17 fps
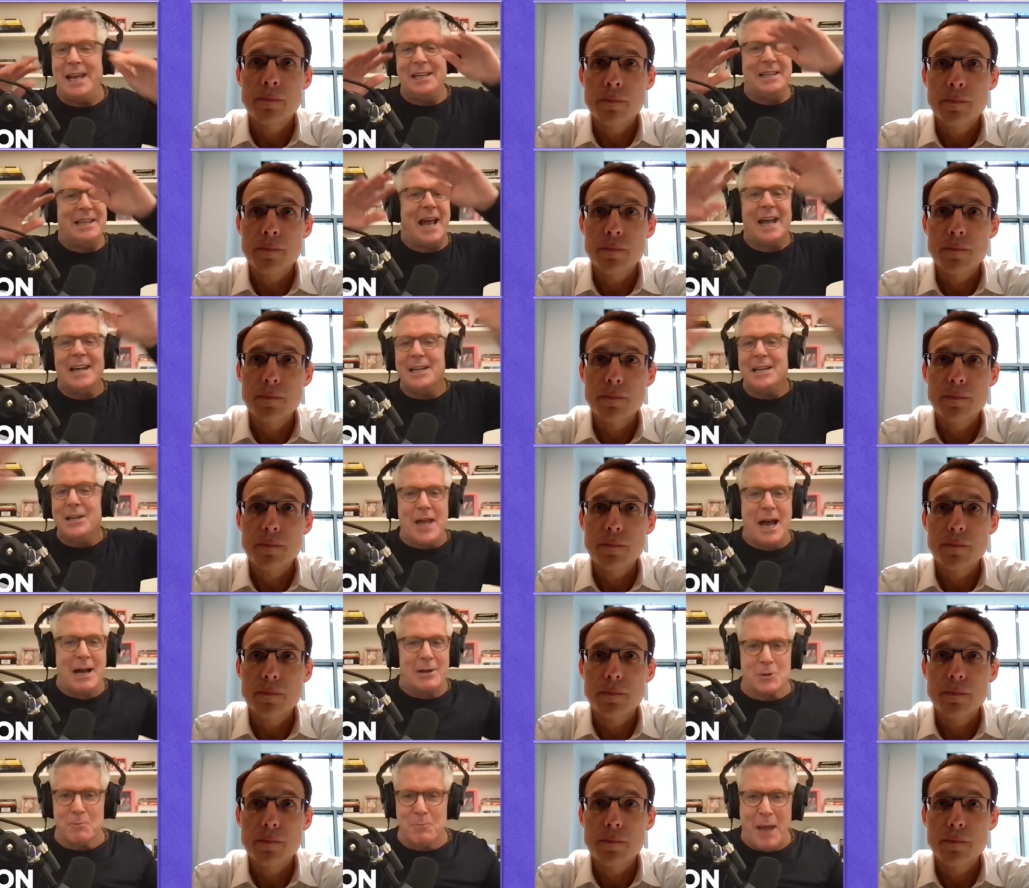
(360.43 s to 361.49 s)

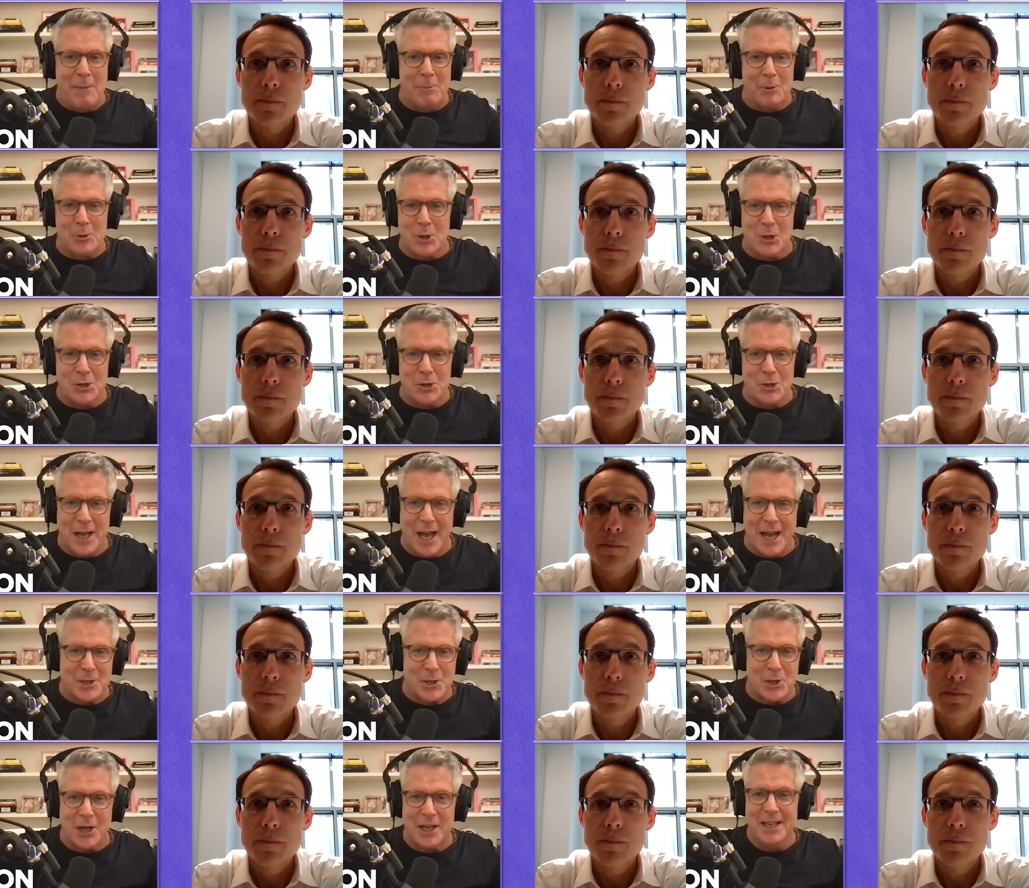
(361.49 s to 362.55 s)
Speaker 1: 90,000 papers on your
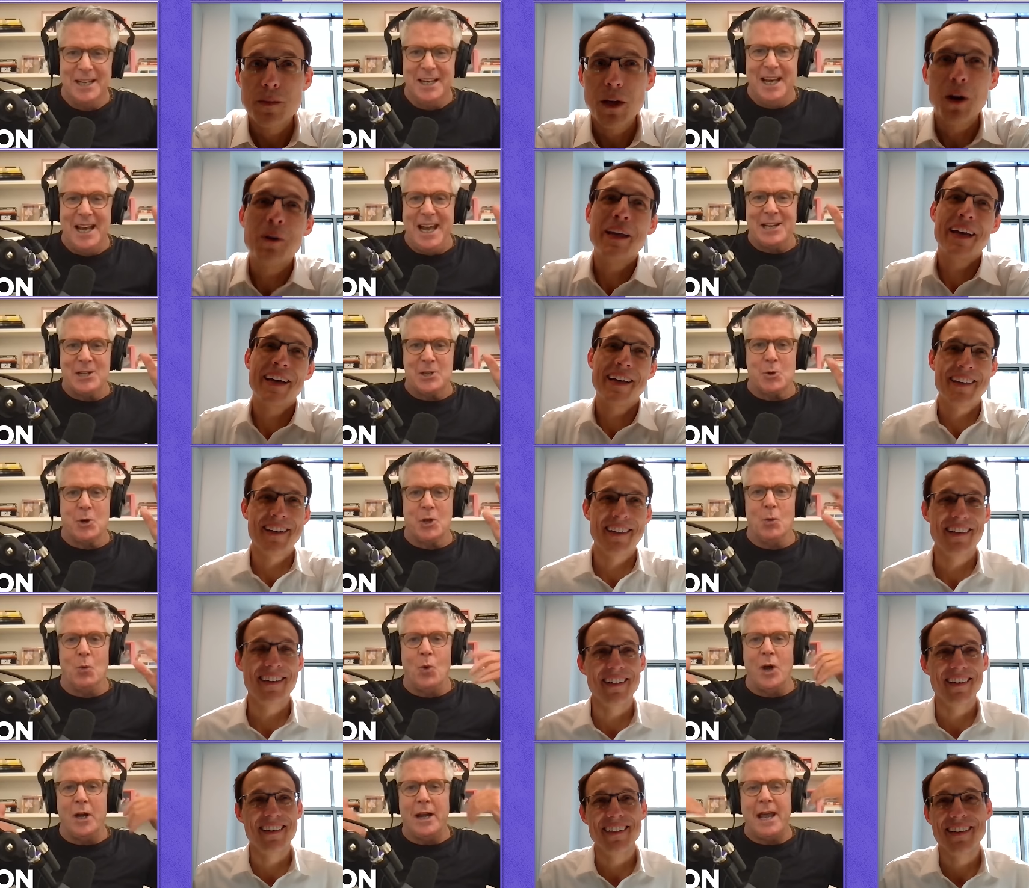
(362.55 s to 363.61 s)
desk. And so, on the
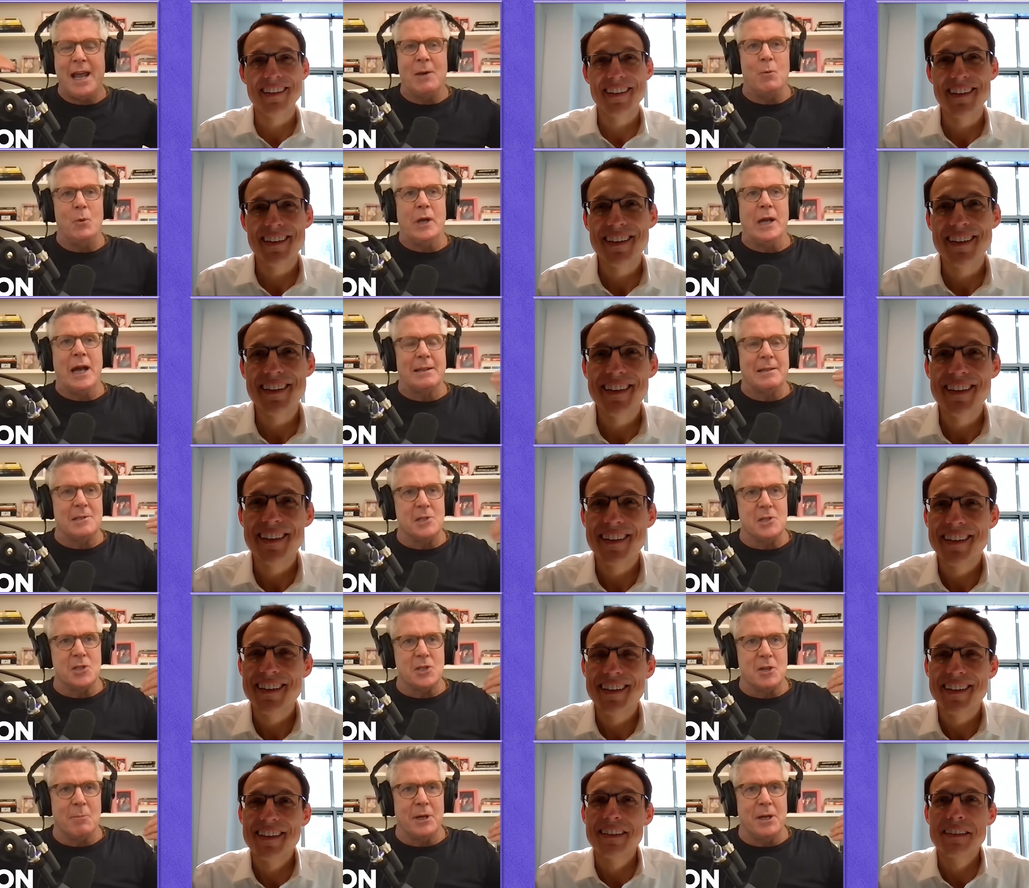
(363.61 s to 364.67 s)
one hand, we got to see
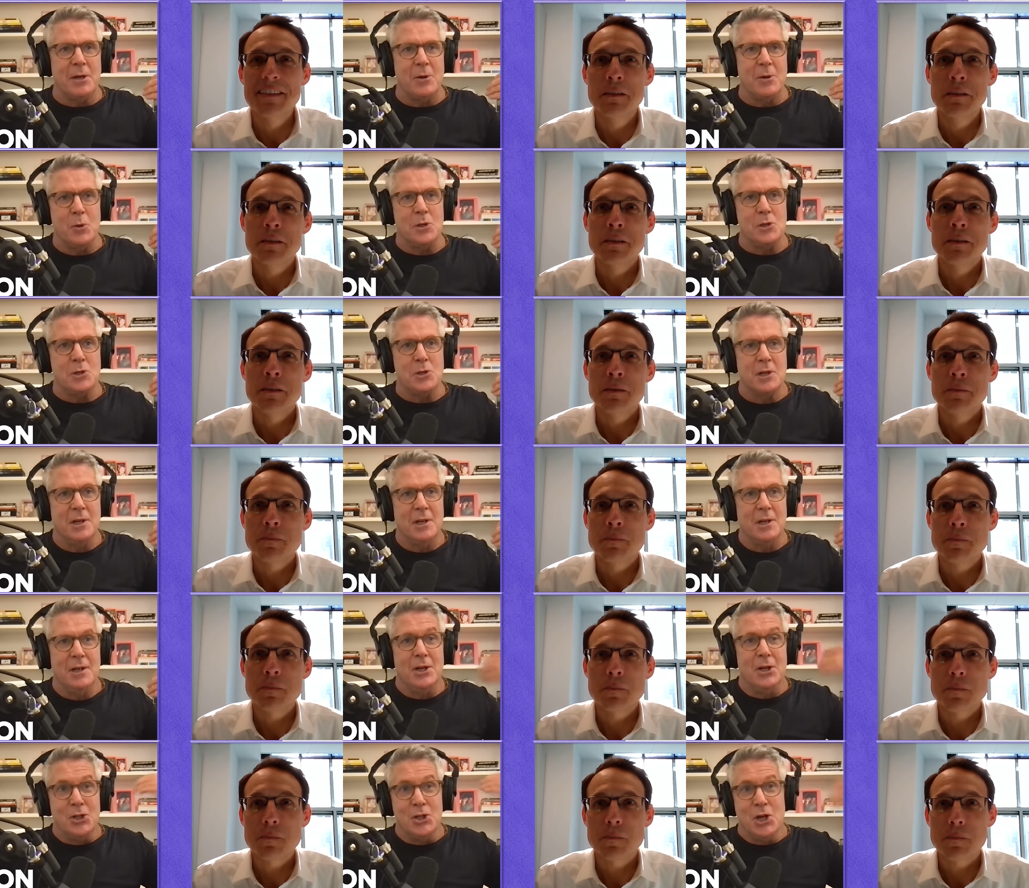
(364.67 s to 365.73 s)
somebody who was
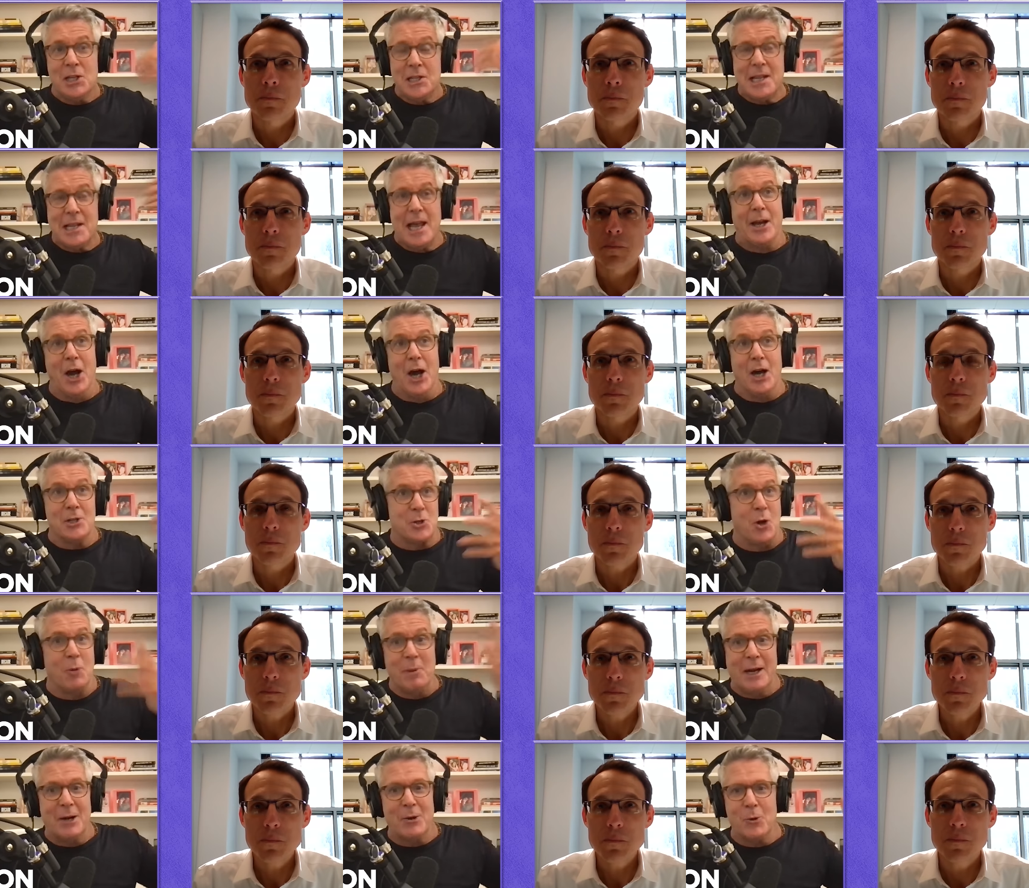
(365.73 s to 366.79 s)
just like us. Oh, oh
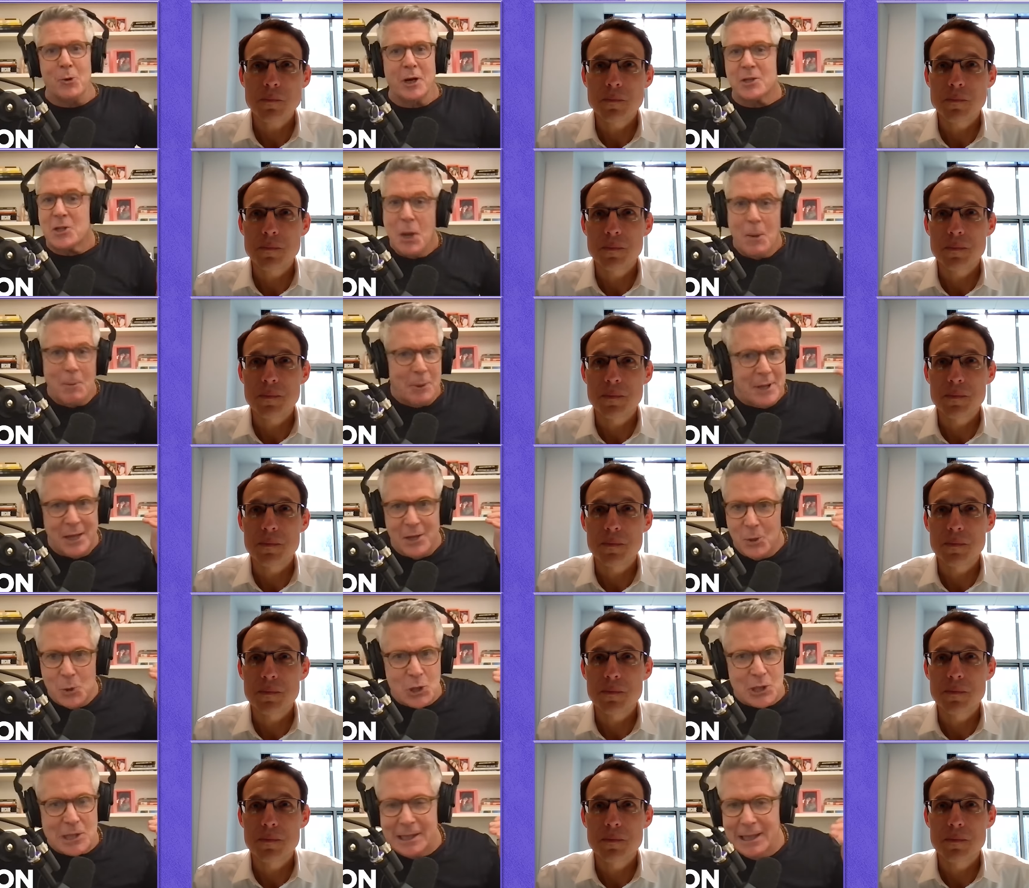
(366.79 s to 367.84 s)
my God, But then you
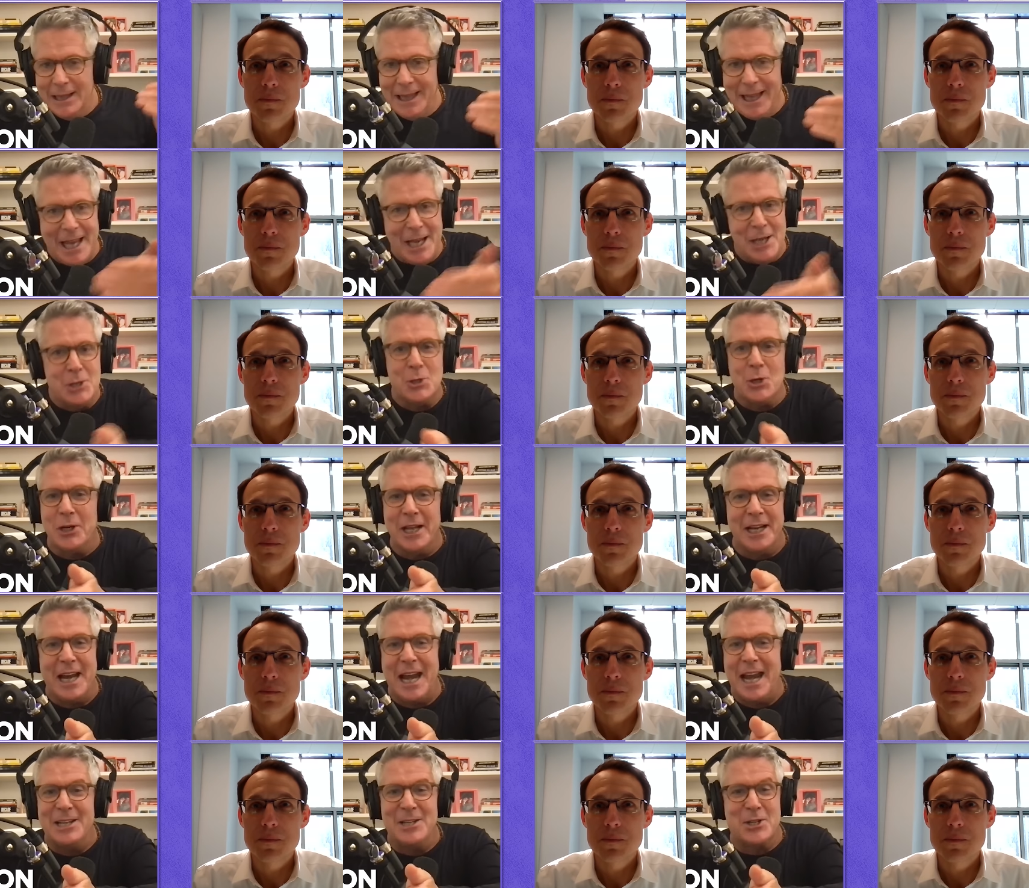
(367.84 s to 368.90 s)
just lasered in
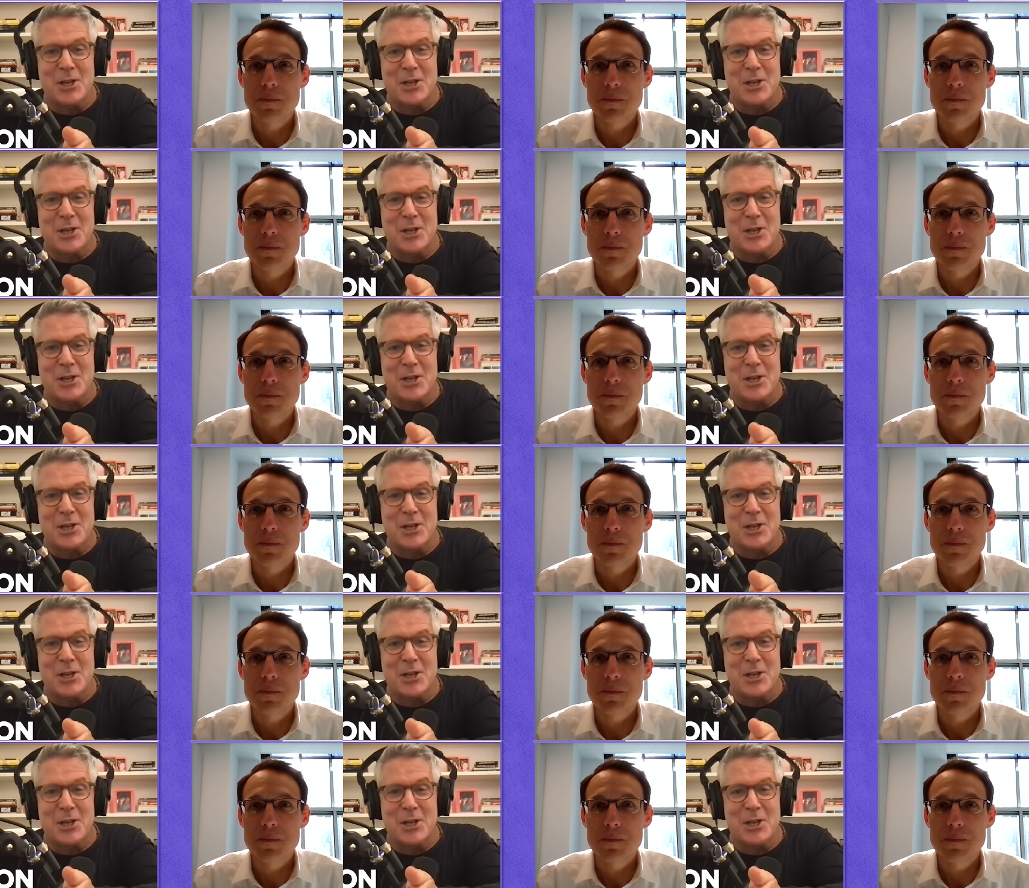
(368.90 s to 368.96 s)
and